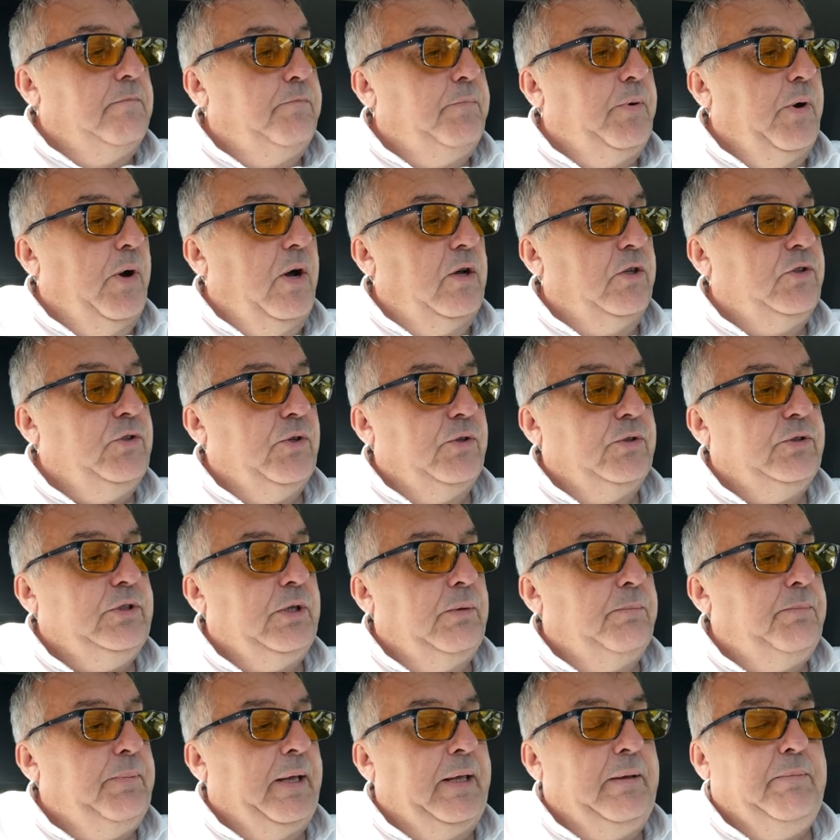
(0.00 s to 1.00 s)
But I talked
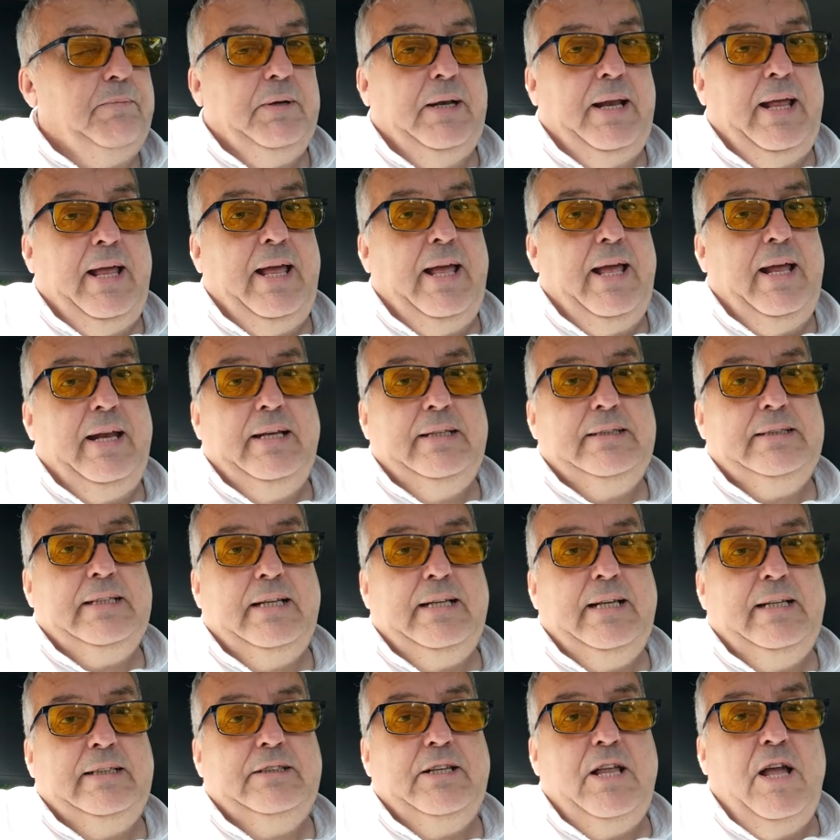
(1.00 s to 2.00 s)
to people there and they
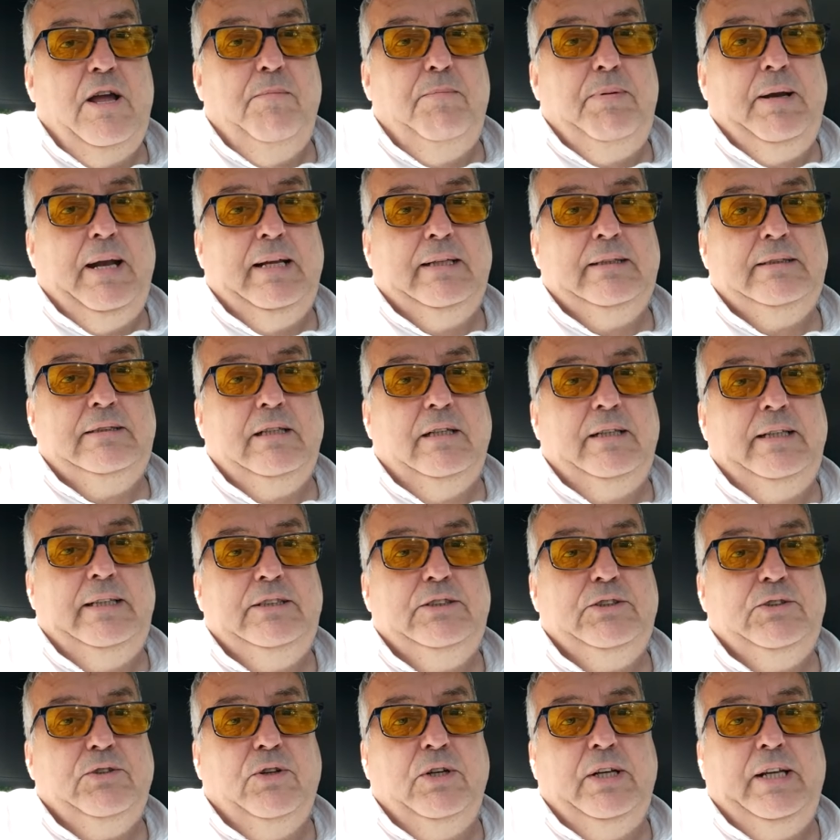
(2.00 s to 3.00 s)
said there's no plans on
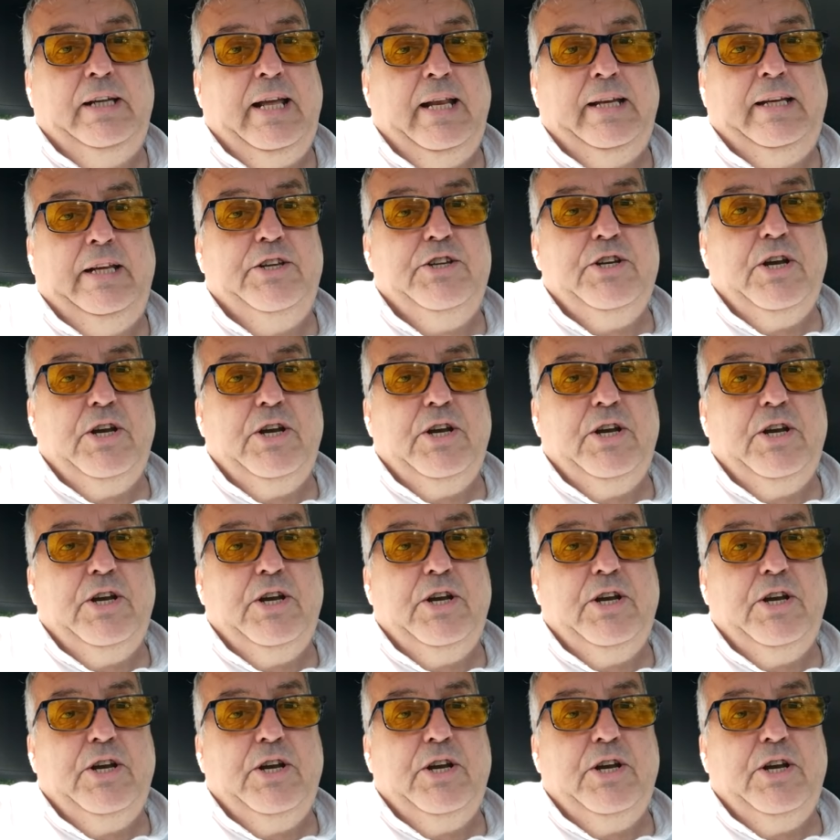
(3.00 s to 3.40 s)
installing any